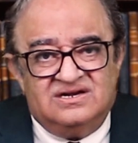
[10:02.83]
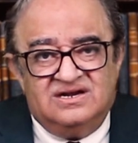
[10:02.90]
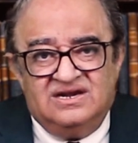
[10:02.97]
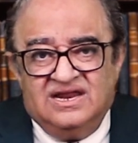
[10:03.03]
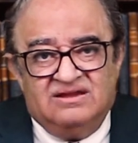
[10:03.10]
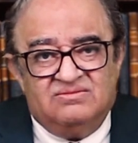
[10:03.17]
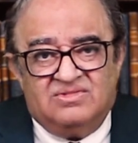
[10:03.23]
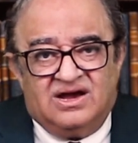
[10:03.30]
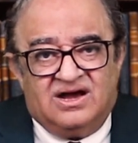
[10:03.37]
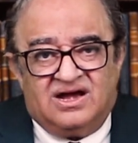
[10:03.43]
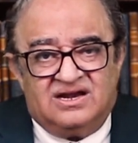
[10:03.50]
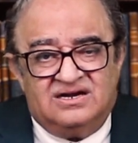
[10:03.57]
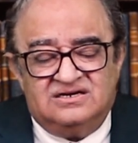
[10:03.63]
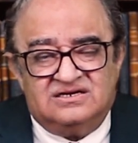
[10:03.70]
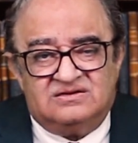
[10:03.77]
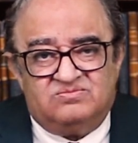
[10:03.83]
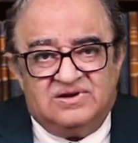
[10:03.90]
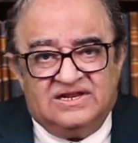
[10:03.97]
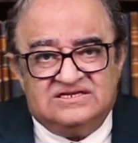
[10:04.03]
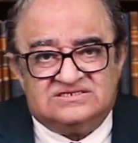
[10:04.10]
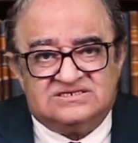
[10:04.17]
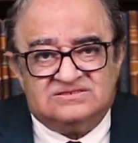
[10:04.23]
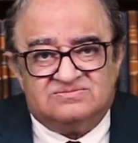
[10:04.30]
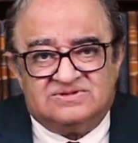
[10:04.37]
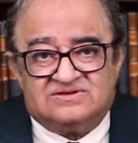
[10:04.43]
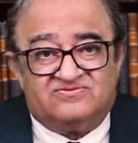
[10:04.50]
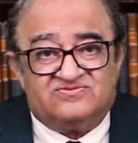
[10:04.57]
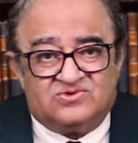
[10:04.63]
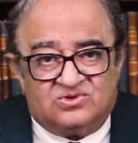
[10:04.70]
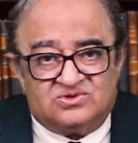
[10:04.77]
name a hundred places, but
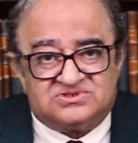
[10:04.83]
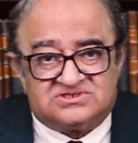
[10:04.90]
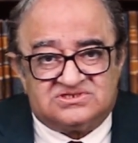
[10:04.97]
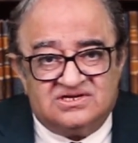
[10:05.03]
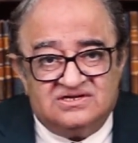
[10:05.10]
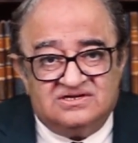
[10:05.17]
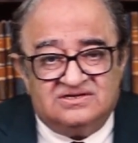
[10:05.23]
of course